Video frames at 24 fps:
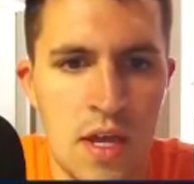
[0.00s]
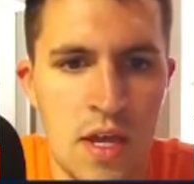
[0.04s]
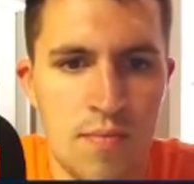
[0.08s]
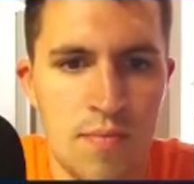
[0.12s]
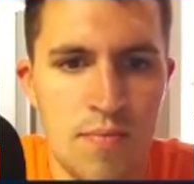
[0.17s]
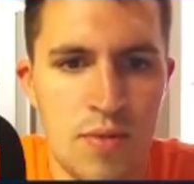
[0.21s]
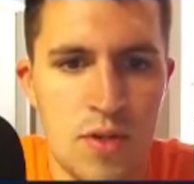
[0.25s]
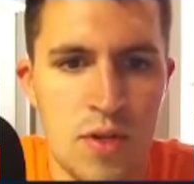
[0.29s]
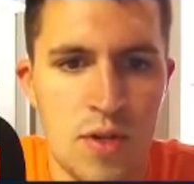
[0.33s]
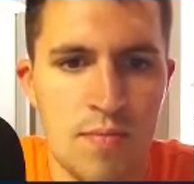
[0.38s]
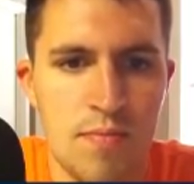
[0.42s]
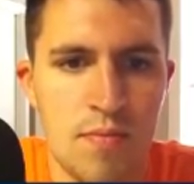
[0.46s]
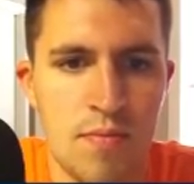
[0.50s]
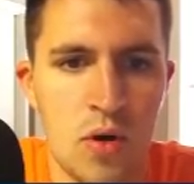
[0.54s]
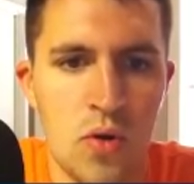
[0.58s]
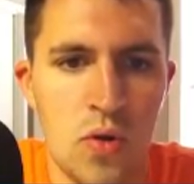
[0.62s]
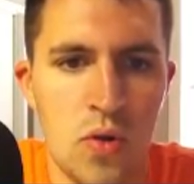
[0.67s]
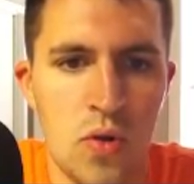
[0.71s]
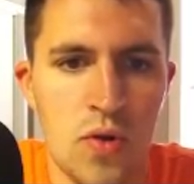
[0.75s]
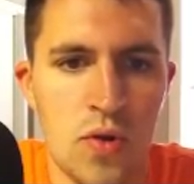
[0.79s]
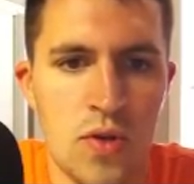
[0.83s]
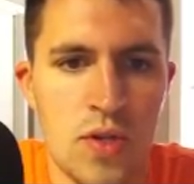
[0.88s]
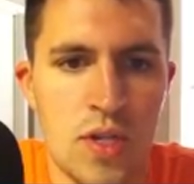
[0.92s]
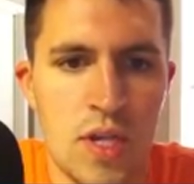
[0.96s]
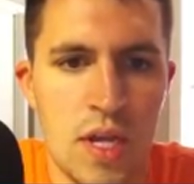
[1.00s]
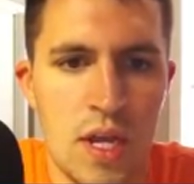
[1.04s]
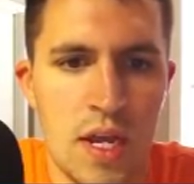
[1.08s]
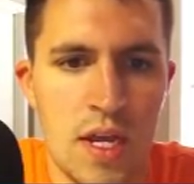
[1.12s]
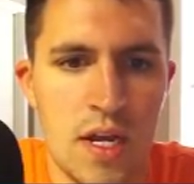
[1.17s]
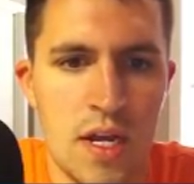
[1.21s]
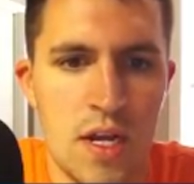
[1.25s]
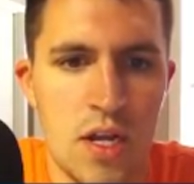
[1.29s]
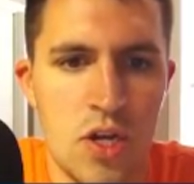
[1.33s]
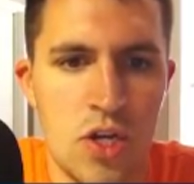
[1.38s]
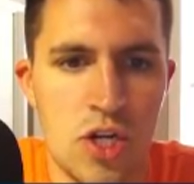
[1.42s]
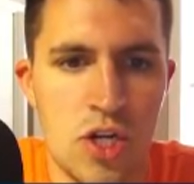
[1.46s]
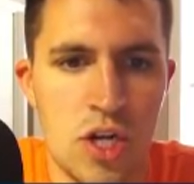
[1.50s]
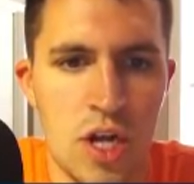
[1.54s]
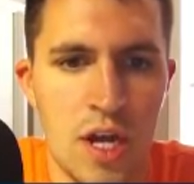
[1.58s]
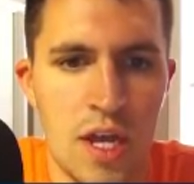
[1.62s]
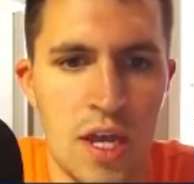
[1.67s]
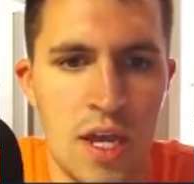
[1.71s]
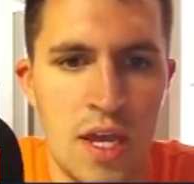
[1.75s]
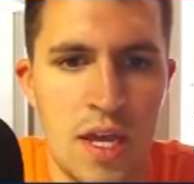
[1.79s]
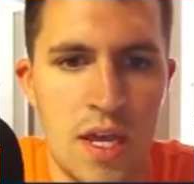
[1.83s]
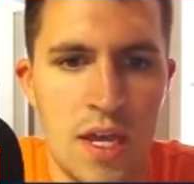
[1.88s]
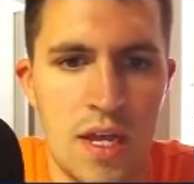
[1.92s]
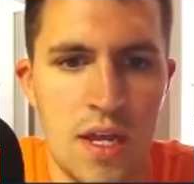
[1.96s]
Some bowlers and a
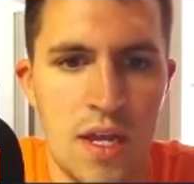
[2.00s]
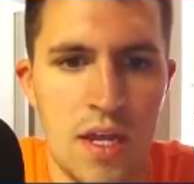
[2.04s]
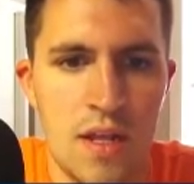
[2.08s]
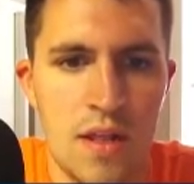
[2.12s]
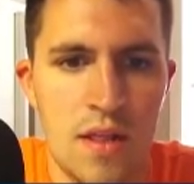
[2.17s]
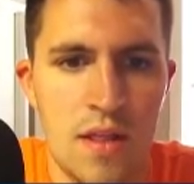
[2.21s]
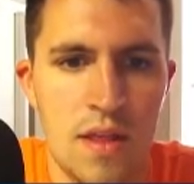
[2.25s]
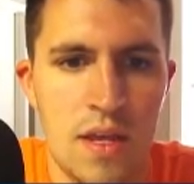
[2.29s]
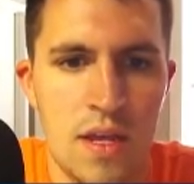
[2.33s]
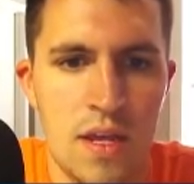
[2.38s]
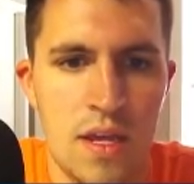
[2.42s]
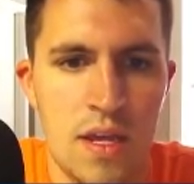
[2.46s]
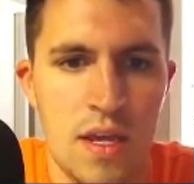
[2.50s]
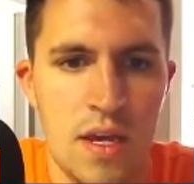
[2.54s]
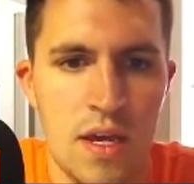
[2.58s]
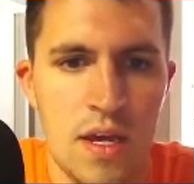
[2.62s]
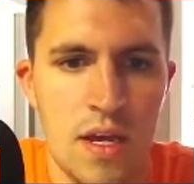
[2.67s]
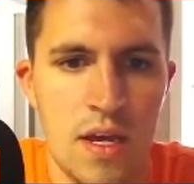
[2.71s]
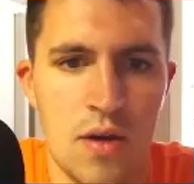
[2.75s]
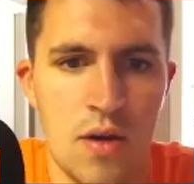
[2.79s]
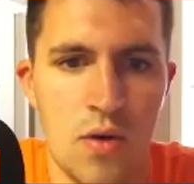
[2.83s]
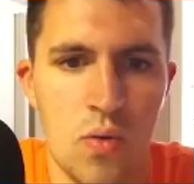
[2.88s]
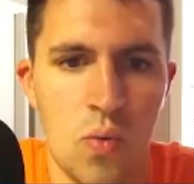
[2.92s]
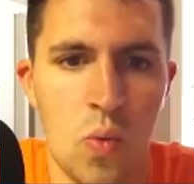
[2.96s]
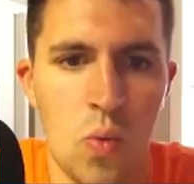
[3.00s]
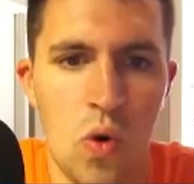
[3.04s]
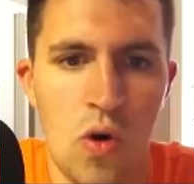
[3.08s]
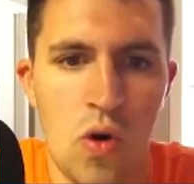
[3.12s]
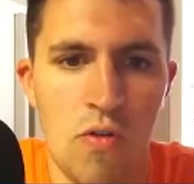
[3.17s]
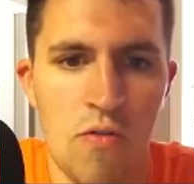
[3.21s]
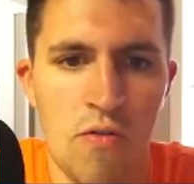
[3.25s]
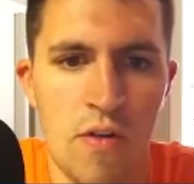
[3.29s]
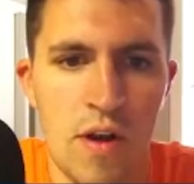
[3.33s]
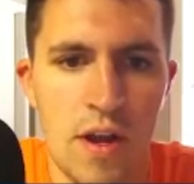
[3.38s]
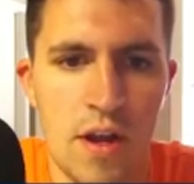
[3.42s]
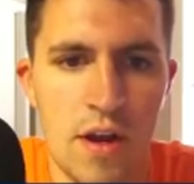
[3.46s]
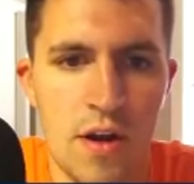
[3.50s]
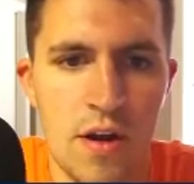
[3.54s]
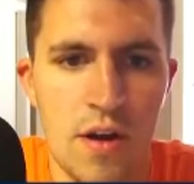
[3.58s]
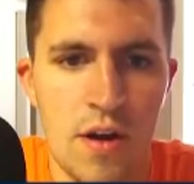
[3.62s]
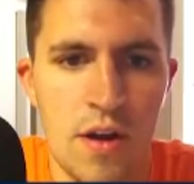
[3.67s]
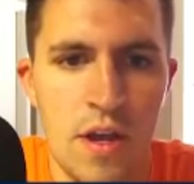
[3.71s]
giant in the wall wrecker.